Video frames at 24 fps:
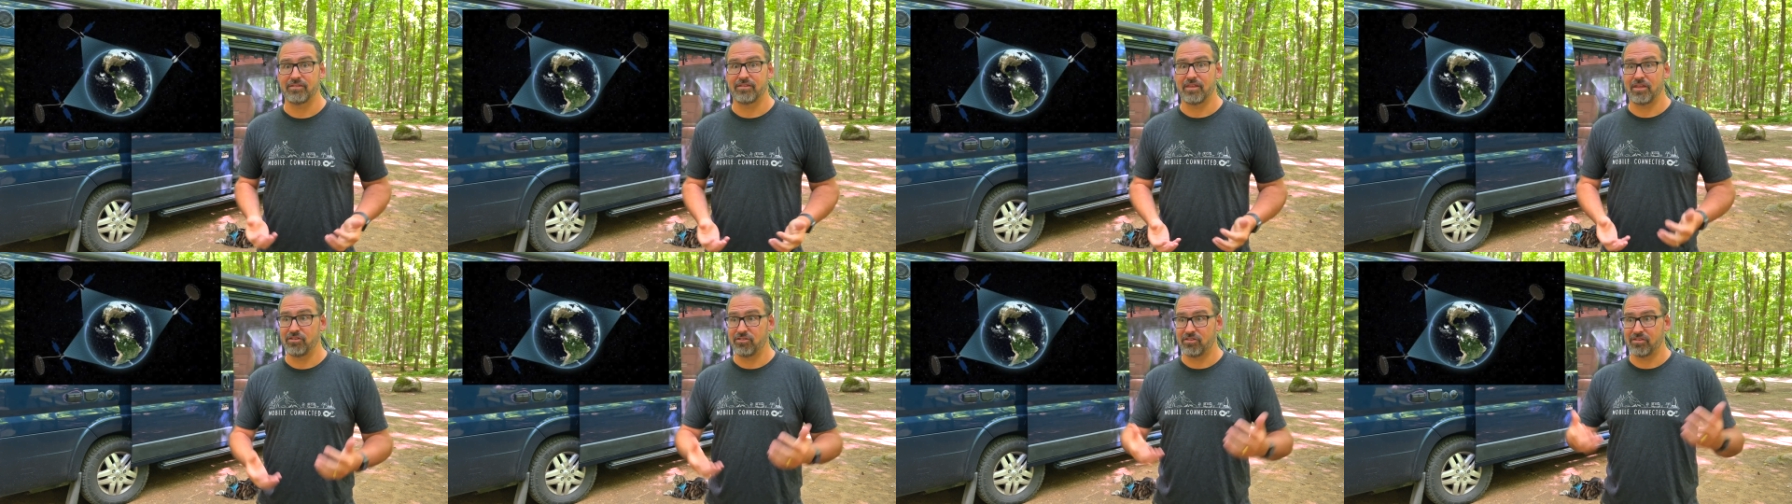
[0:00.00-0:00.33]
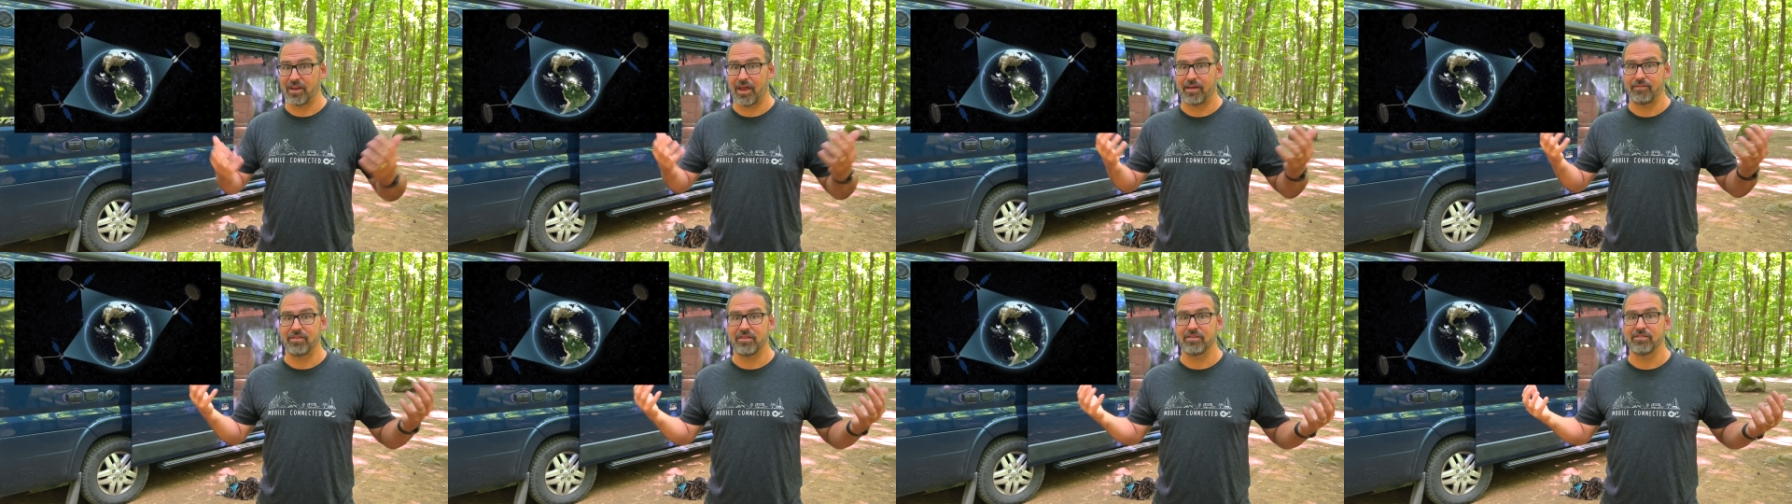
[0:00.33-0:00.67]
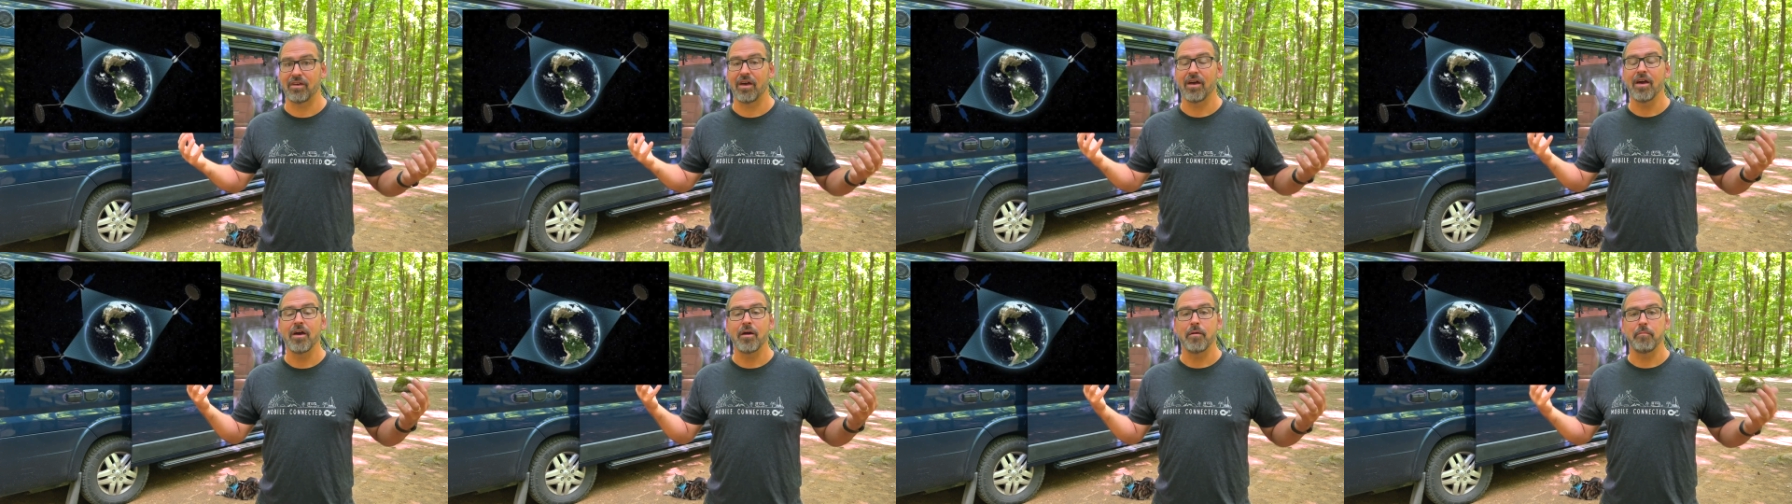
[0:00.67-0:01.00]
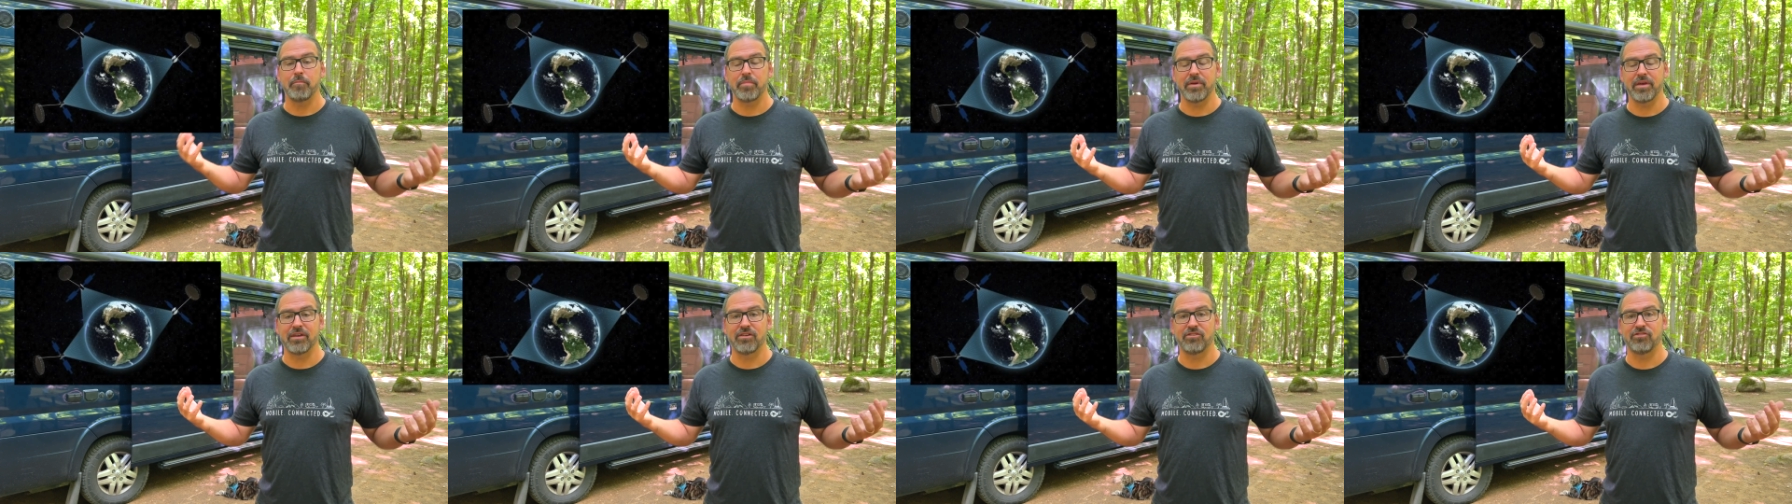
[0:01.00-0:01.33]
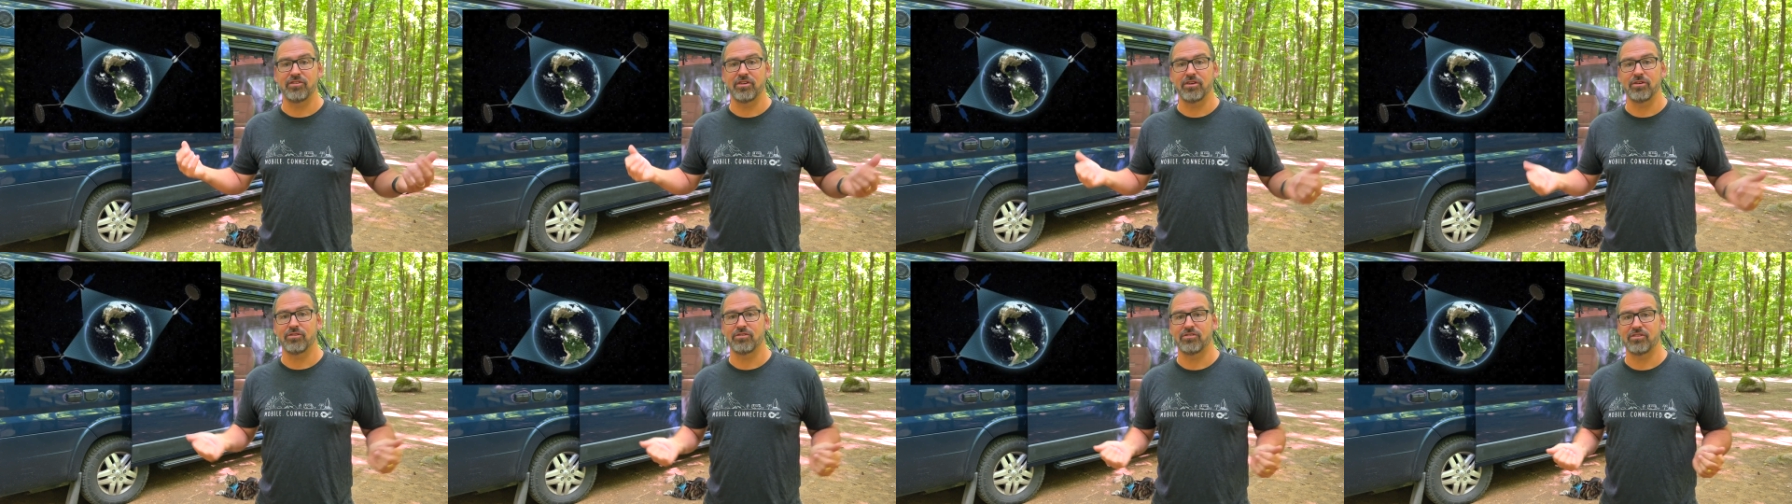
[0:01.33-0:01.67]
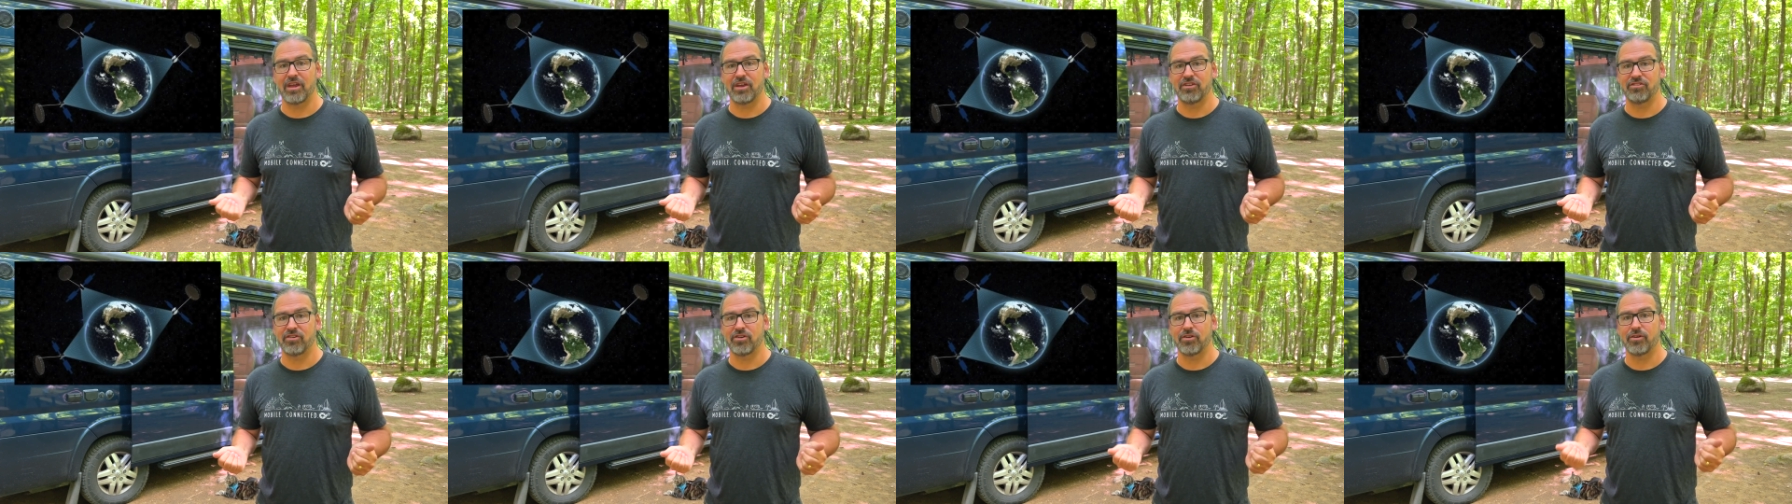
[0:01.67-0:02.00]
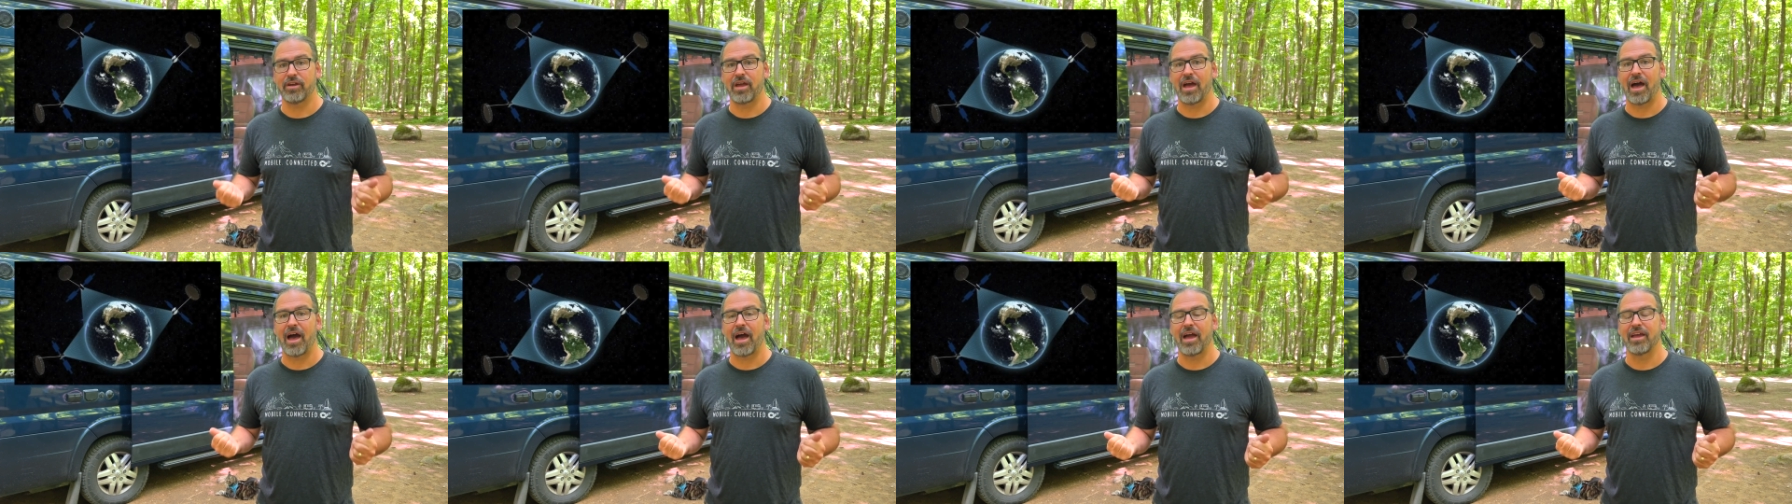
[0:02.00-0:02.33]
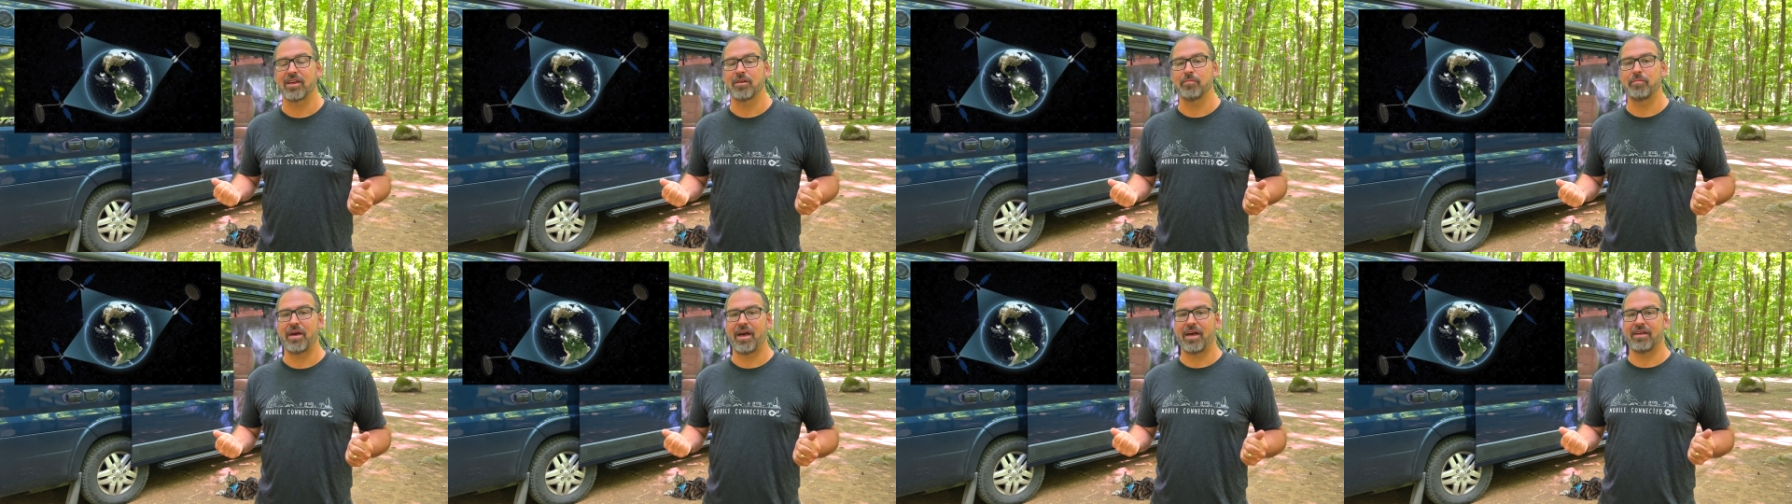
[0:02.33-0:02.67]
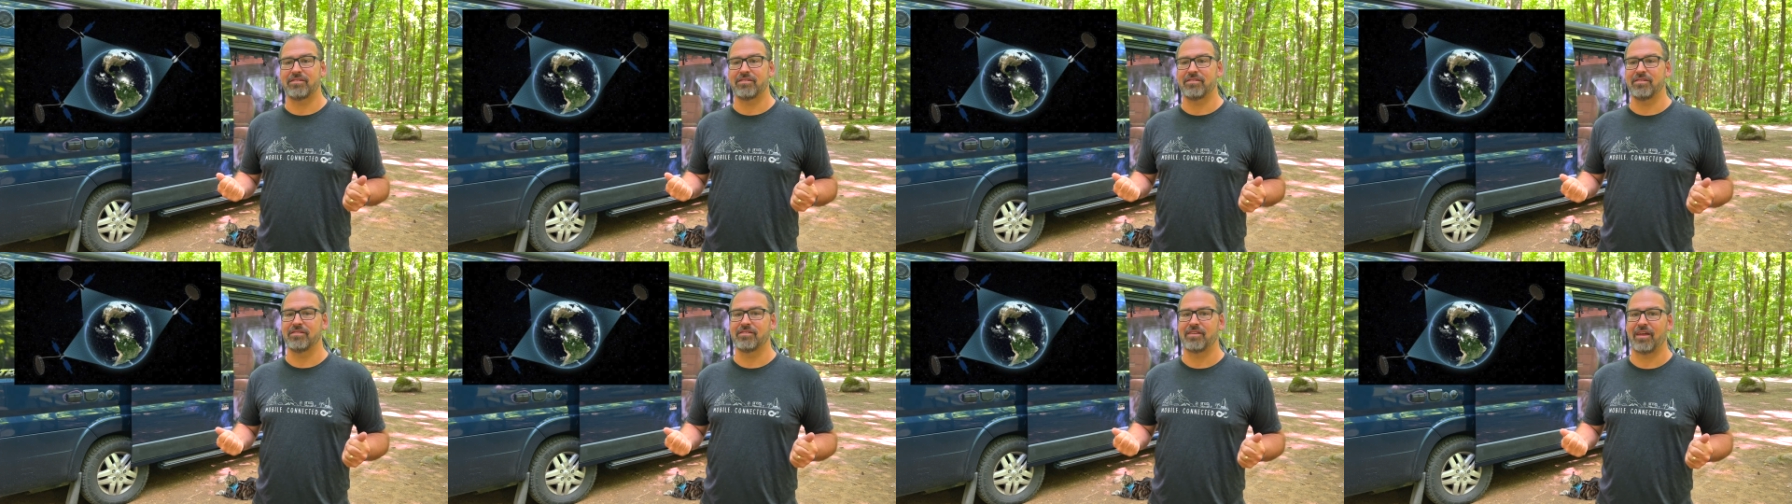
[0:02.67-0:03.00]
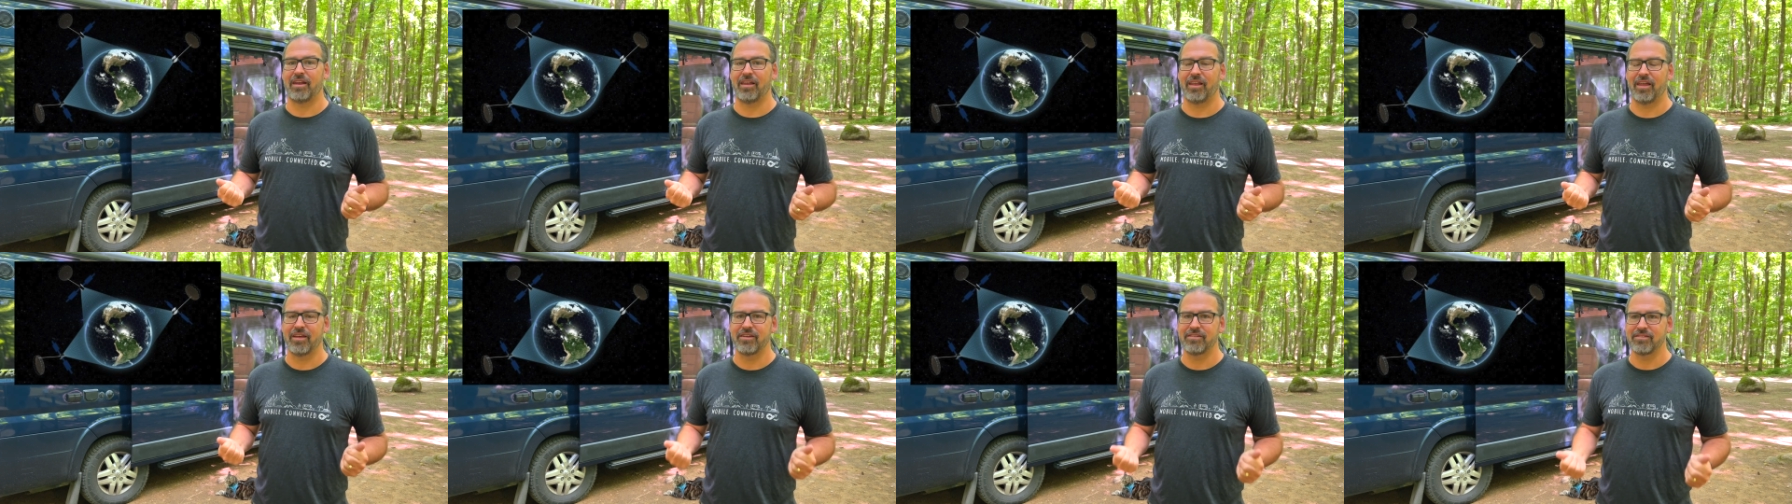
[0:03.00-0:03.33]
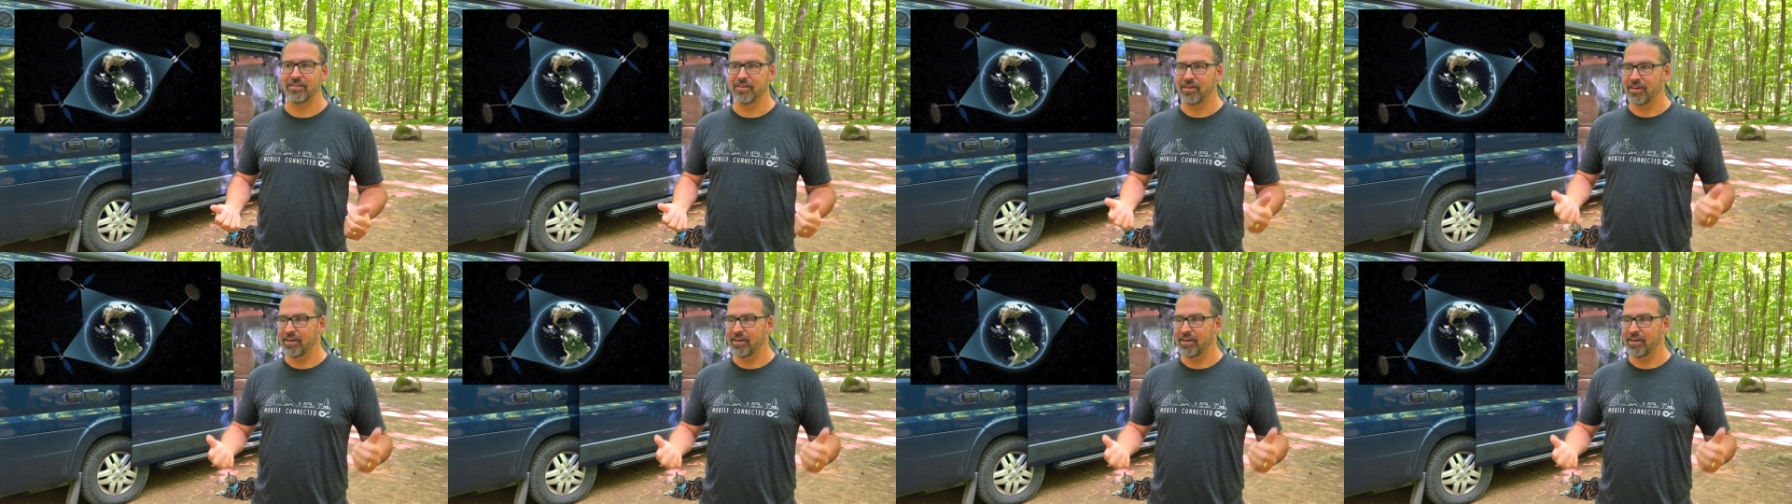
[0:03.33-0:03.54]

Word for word: They just have these big geostationary high capacity satellites.